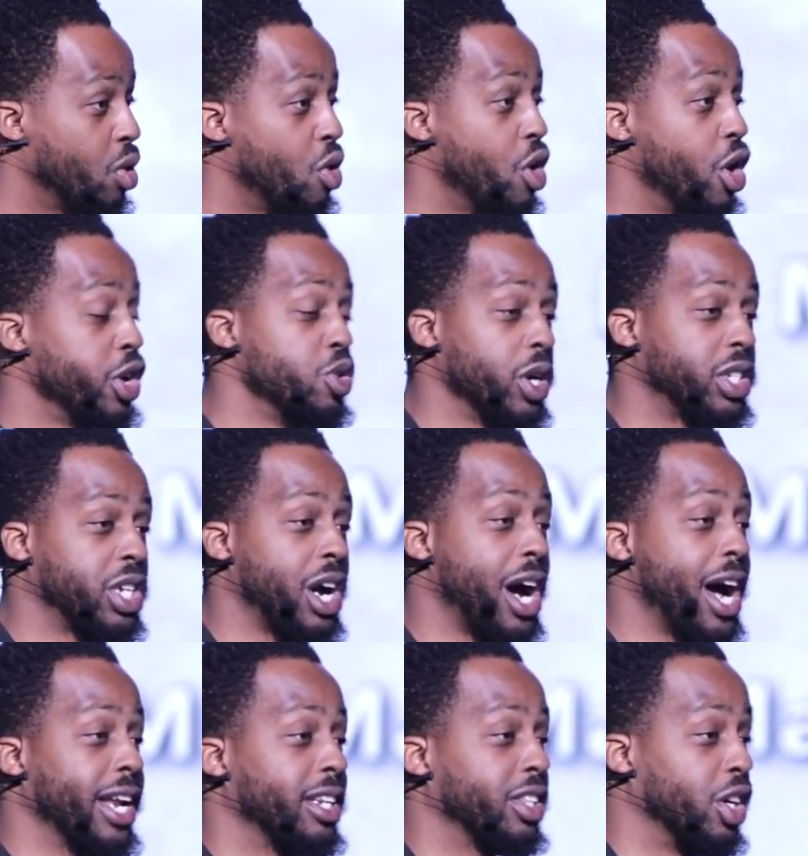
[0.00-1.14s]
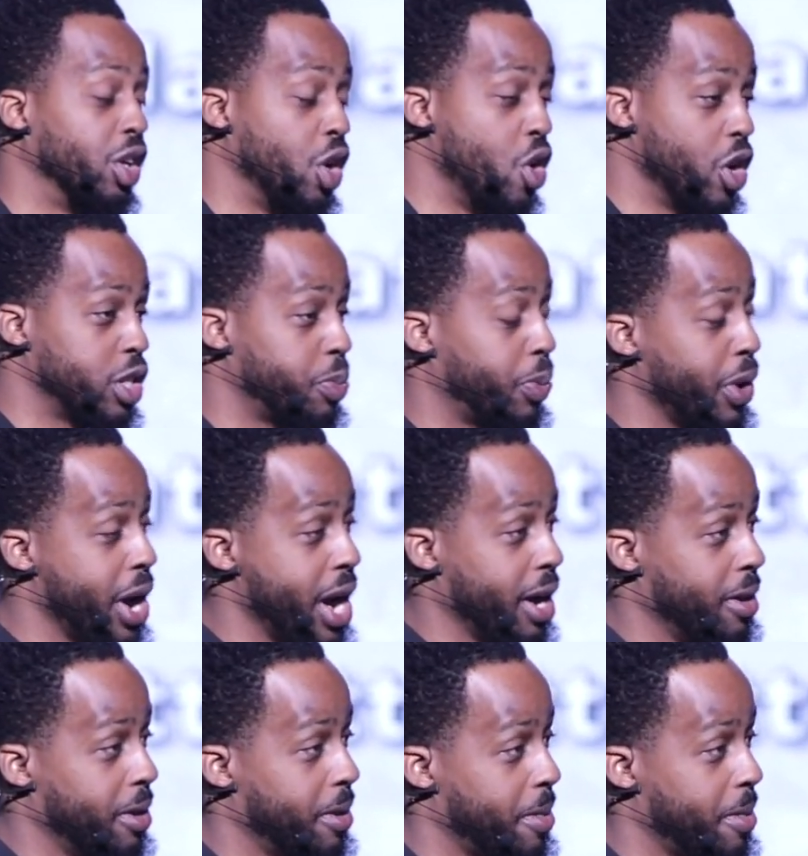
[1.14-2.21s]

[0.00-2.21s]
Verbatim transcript: Or you were taught the Lord's Prayer.